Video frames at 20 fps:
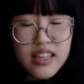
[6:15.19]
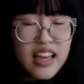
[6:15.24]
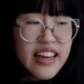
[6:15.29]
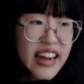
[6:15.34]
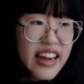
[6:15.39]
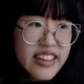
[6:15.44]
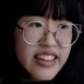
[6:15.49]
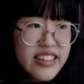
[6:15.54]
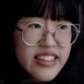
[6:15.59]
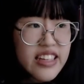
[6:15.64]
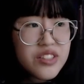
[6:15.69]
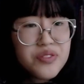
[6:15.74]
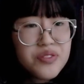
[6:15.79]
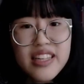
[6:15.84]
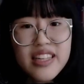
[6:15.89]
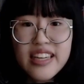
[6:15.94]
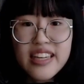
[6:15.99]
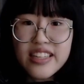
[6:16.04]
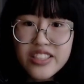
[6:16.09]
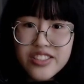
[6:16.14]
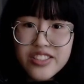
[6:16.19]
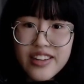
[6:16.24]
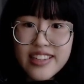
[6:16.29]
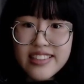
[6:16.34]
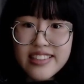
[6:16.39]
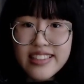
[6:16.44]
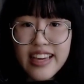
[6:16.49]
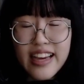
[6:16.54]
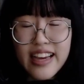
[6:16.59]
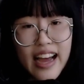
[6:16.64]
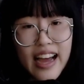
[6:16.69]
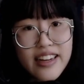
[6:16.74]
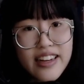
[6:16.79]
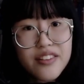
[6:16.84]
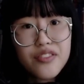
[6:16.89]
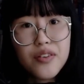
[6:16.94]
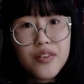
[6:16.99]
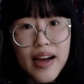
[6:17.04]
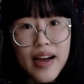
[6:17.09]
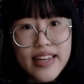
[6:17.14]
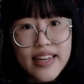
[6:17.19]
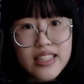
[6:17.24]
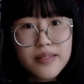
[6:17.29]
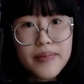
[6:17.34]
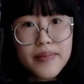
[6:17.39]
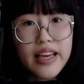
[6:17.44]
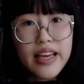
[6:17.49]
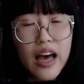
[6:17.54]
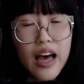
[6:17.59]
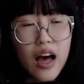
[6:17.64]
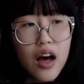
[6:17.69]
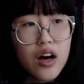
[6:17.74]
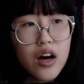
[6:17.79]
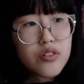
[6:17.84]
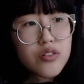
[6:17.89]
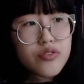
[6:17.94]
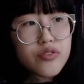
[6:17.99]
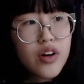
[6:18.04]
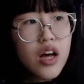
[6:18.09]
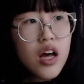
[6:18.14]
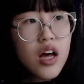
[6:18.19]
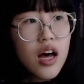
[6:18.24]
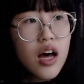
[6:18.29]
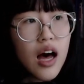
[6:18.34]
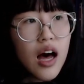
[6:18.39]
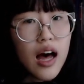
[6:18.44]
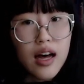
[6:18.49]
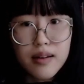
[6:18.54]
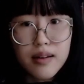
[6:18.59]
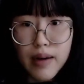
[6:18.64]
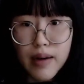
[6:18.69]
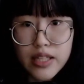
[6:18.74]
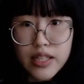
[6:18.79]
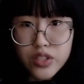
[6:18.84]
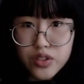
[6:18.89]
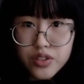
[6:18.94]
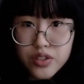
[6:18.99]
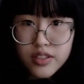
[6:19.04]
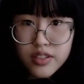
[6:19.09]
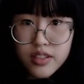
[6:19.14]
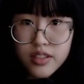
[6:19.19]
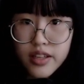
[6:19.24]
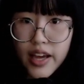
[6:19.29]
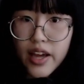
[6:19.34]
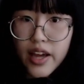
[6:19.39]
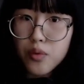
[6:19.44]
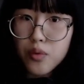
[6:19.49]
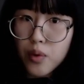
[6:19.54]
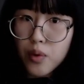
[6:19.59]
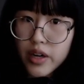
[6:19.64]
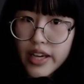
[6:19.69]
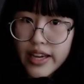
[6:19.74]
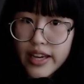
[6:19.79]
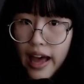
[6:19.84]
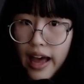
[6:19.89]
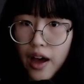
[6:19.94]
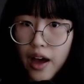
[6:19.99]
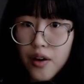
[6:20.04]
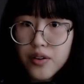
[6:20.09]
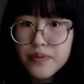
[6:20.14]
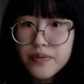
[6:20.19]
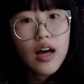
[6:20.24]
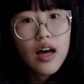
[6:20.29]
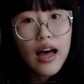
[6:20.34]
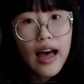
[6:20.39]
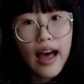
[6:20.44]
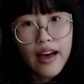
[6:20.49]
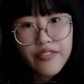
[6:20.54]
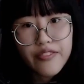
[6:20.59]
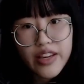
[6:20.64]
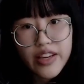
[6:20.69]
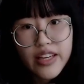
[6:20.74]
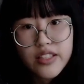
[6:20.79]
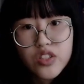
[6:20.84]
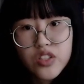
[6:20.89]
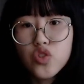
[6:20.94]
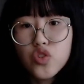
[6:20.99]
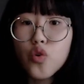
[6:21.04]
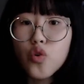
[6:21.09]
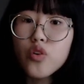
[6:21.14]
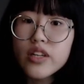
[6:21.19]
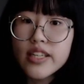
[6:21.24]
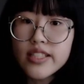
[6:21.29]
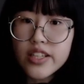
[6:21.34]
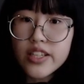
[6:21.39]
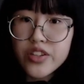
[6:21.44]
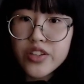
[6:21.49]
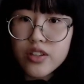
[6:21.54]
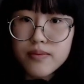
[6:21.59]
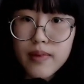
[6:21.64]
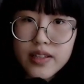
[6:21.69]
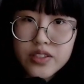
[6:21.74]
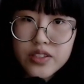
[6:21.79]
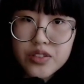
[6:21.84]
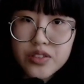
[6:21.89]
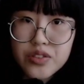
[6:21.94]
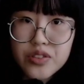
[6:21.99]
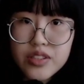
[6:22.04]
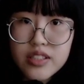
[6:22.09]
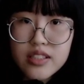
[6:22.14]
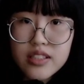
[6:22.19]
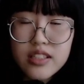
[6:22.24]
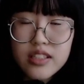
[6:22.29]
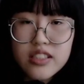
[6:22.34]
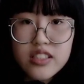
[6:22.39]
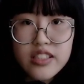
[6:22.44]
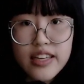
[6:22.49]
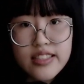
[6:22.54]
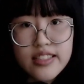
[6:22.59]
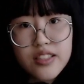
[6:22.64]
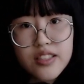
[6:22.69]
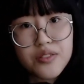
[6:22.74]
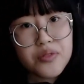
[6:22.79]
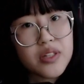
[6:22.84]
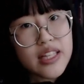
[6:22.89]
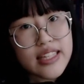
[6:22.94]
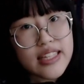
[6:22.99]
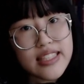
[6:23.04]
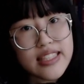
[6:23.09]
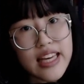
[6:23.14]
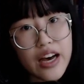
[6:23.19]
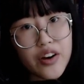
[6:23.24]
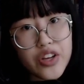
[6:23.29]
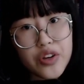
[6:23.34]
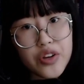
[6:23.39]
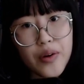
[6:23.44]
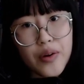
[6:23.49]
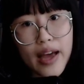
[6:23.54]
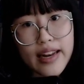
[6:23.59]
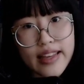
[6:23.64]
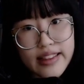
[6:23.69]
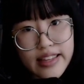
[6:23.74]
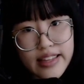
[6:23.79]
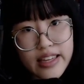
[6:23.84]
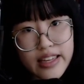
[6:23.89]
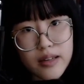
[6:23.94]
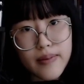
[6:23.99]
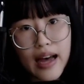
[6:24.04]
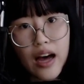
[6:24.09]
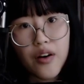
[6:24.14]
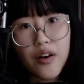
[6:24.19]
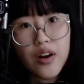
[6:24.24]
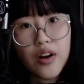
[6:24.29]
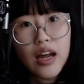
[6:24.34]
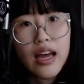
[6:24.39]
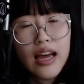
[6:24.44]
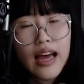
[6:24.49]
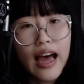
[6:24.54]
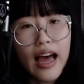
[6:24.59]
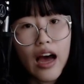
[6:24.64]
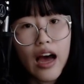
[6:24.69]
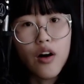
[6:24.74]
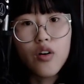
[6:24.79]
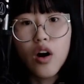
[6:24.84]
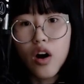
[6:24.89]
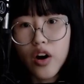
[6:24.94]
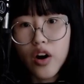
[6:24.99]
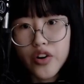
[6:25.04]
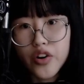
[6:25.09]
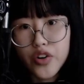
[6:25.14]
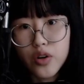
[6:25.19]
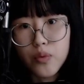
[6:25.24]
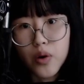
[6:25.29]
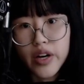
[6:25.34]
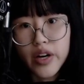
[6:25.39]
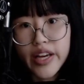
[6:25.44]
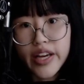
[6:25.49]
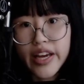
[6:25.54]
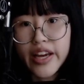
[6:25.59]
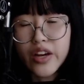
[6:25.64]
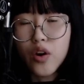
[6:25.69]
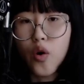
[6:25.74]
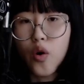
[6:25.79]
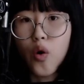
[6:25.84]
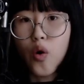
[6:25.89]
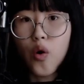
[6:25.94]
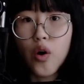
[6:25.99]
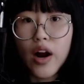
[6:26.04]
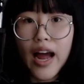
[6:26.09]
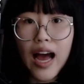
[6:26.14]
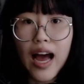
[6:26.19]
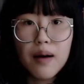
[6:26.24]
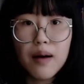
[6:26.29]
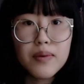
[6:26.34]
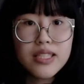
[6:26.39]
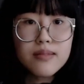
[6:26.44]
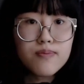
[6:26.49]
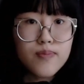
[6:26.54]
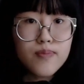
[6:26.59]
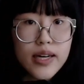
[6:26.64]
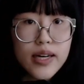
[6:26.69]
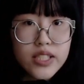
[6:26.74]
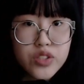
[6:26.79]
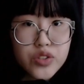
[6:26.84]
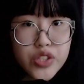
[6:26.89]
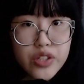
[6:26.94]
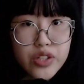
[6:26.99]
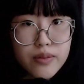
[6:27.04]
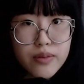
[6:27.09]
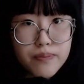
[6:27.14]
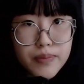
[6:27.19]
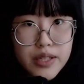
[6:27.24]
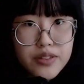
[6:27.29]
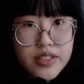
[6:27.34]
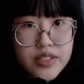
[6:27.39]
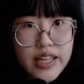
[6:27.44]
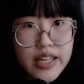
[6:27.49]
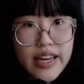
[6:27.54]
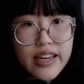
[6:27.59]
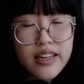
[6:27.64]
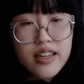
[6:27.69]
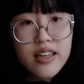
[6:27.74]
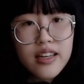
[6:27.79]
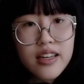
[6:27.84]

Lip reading: And I think that's really interesting. It kind of reminds me of muscles and working out. Having soreness in your muscles doesn't really tell you anything about how hard you're working or how much muscle you're building.